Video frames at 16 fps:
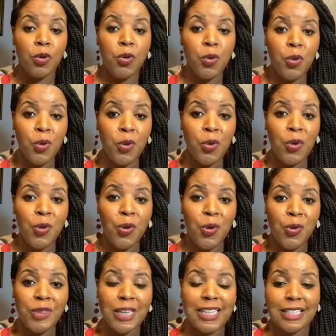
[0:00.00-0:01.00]

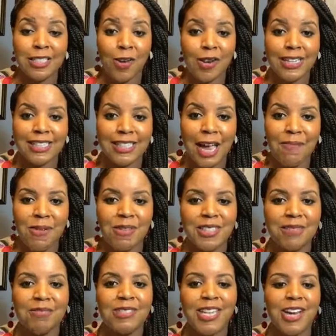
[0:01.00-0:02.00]
Ooh, this is going to step on
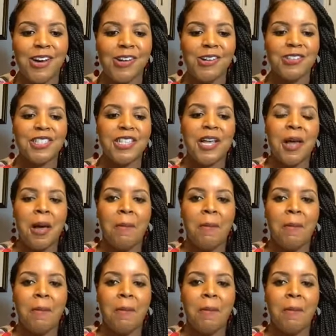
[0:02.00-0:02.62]
some toes,